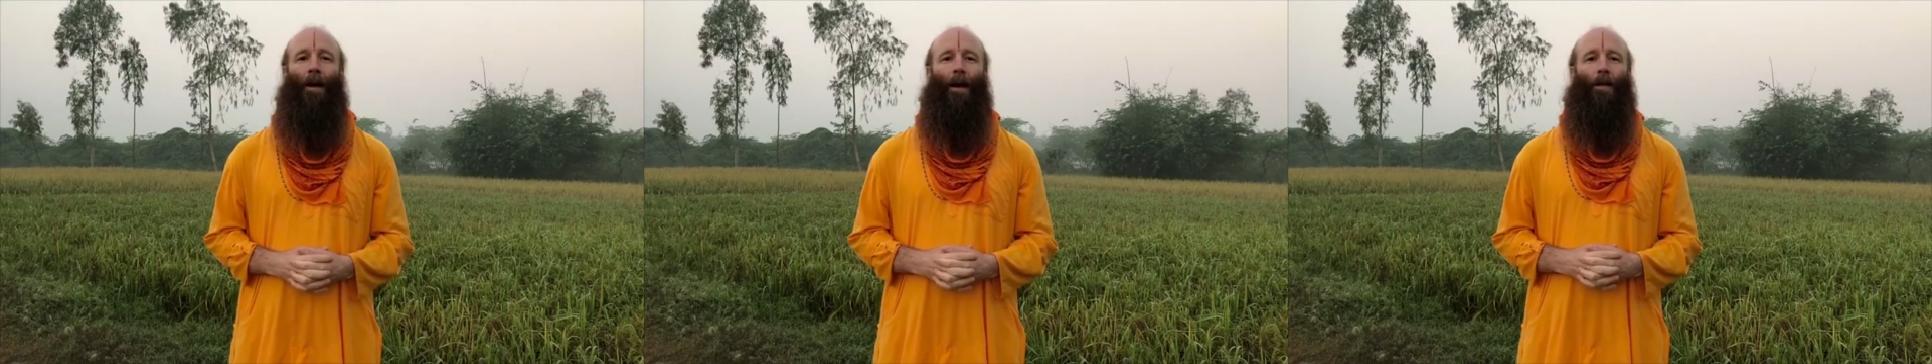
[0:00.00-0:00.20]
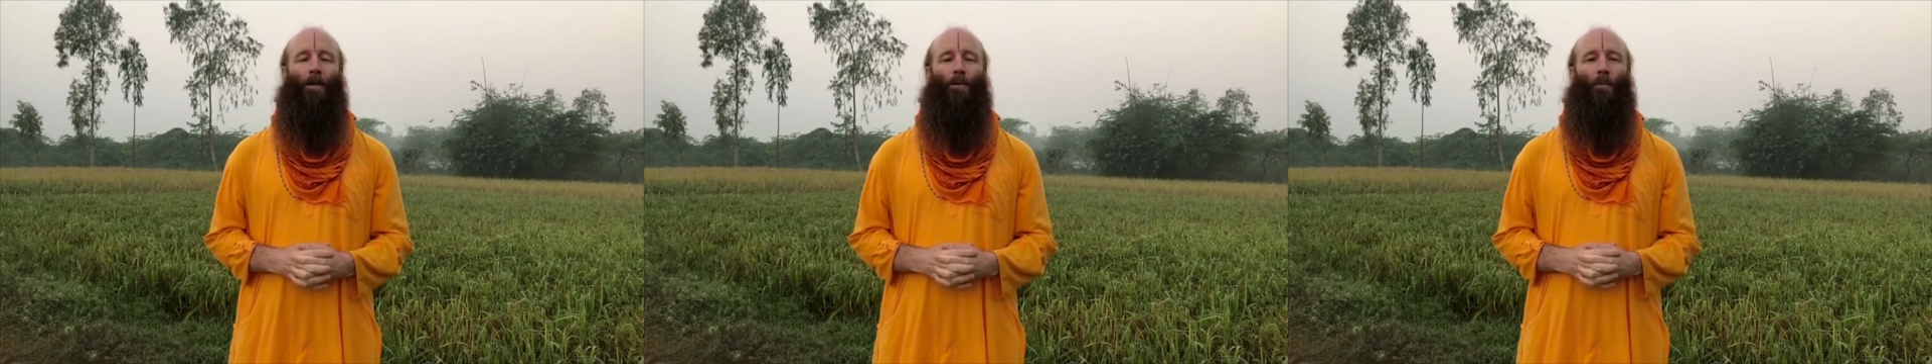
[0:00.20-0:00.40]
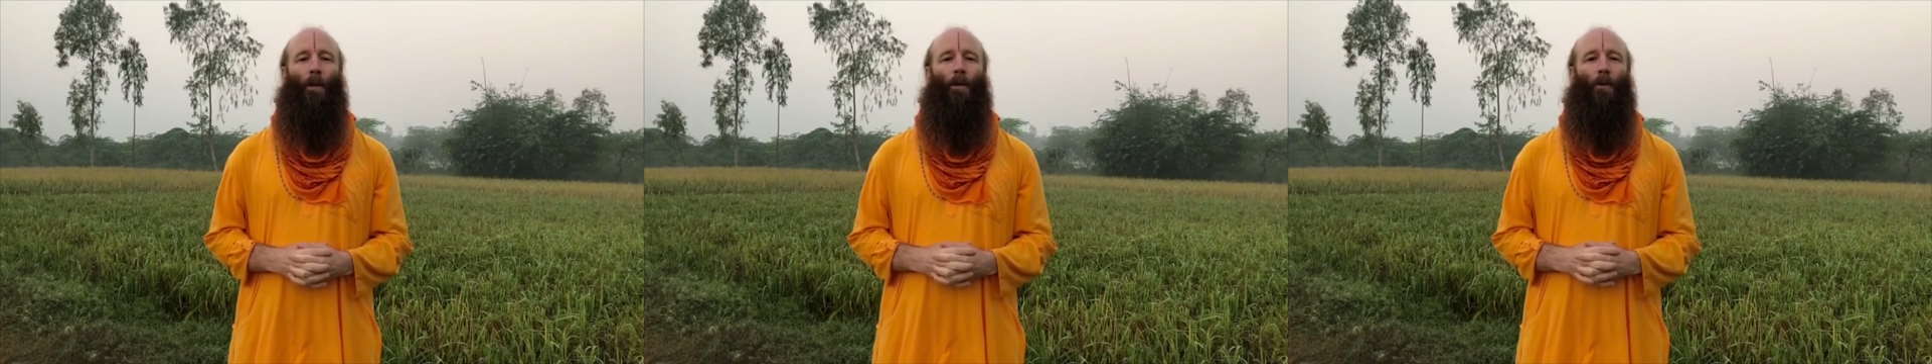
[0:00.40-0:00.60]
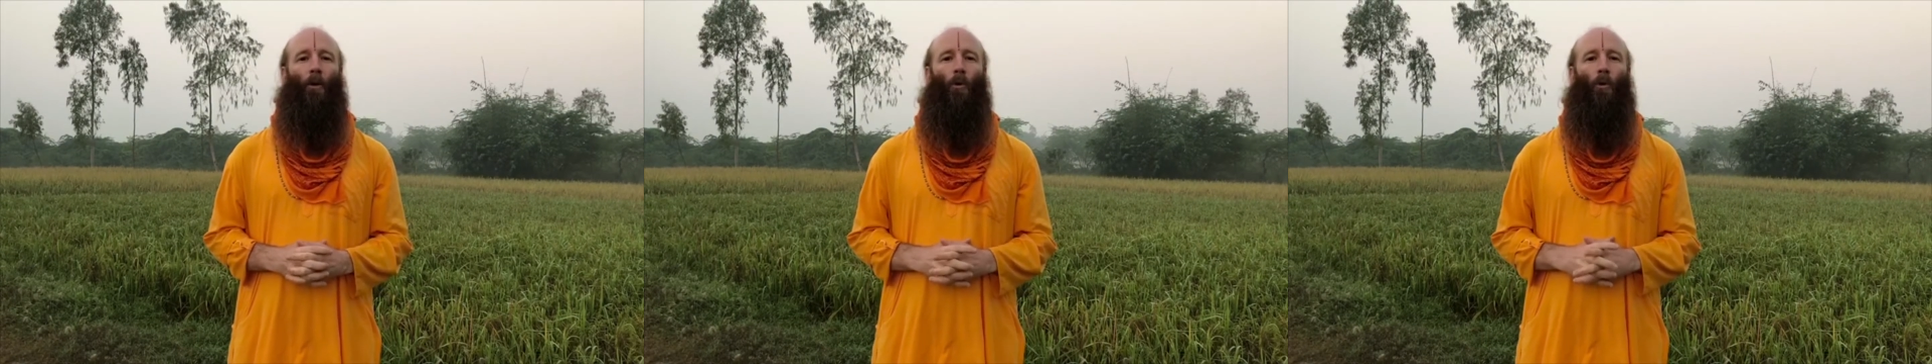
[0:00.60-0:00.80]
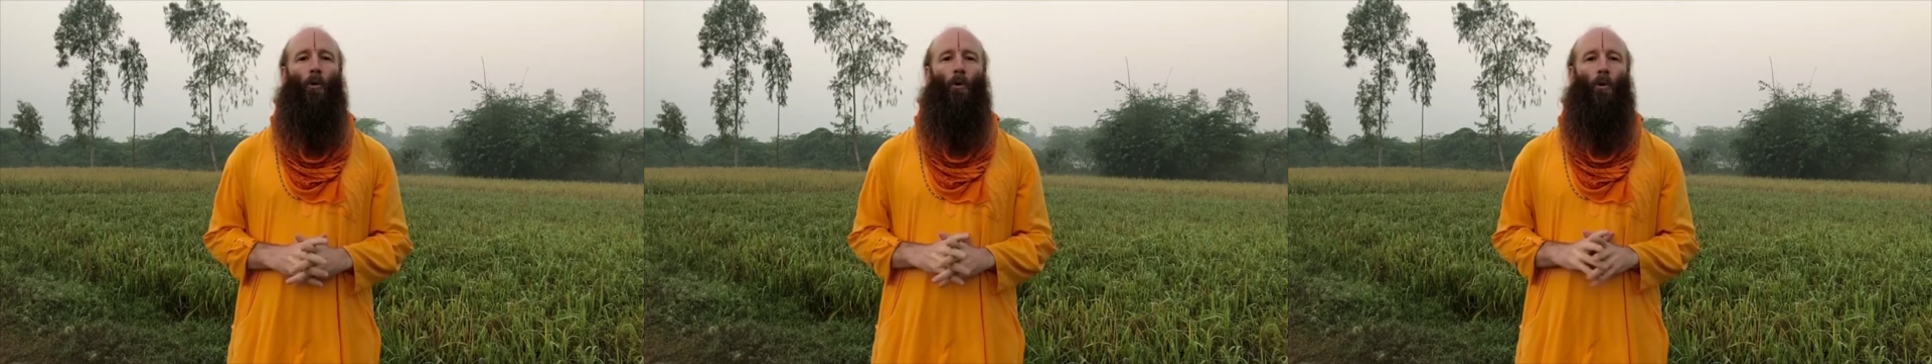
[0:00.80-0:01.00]
and spent the
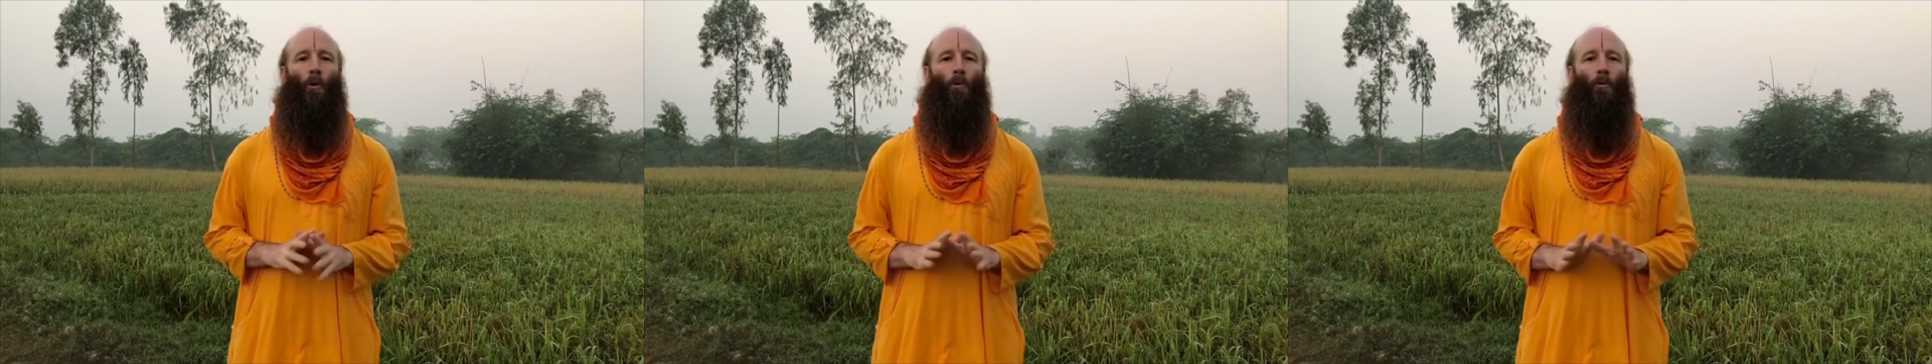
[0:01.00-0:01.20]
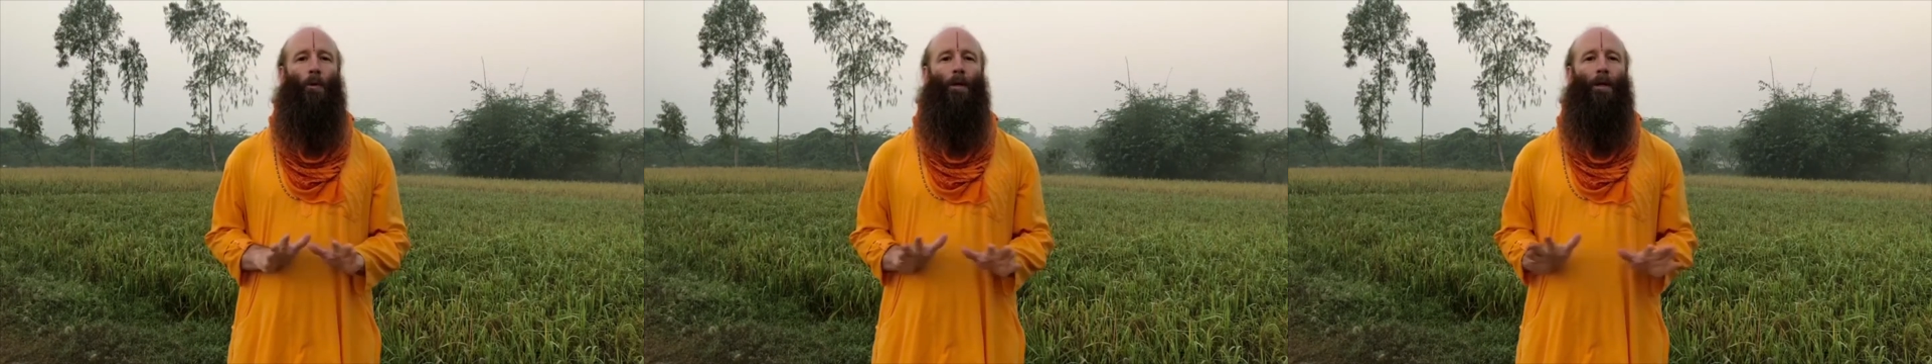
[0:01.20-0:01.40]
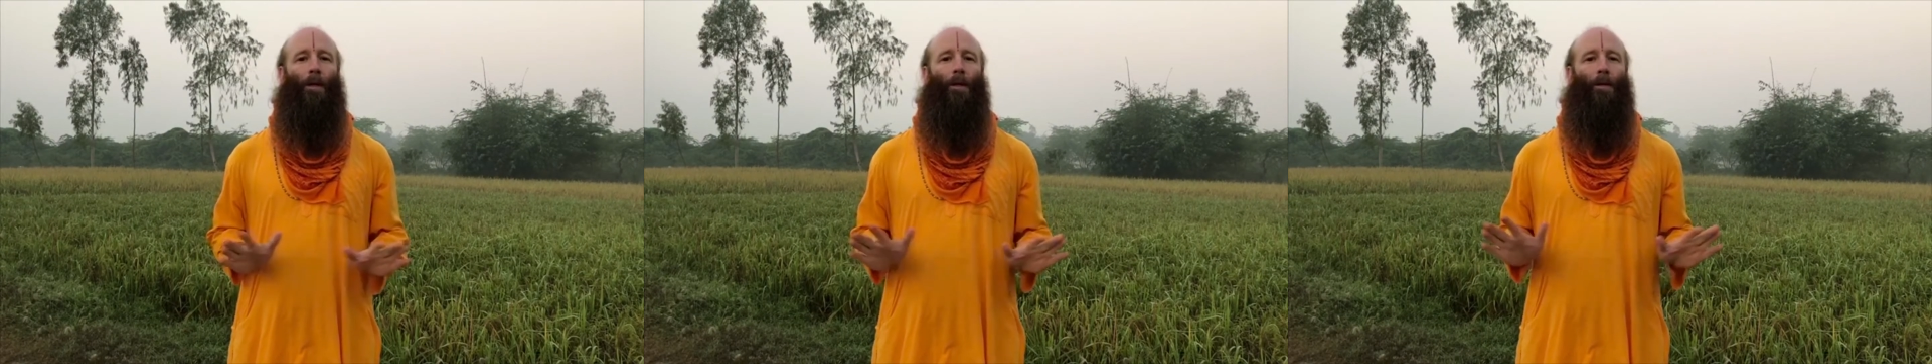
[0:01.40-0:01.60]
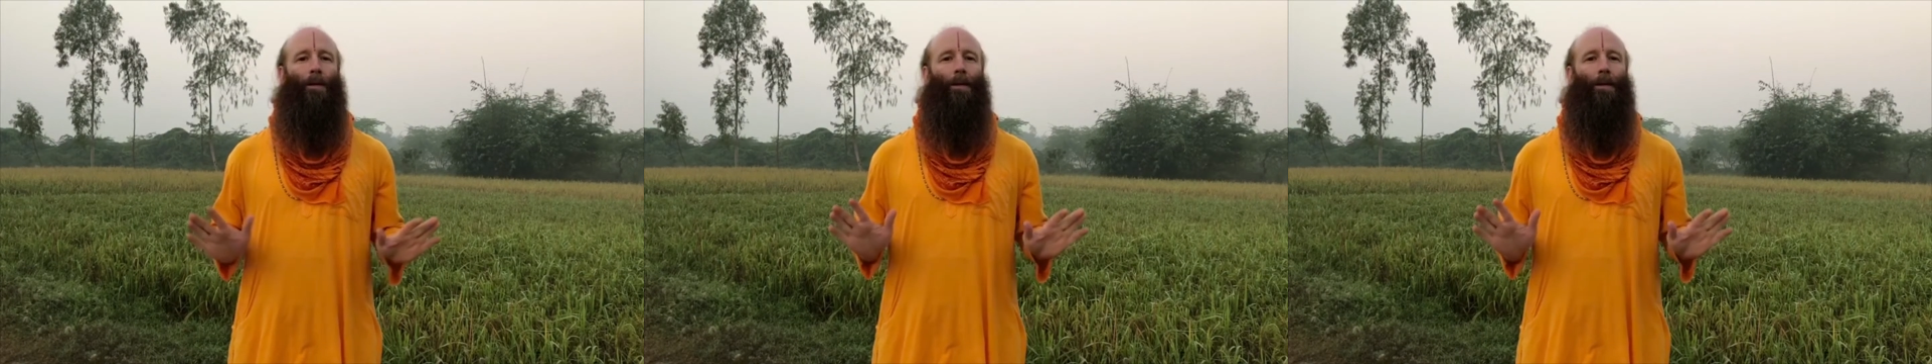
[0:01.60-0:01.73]
whole week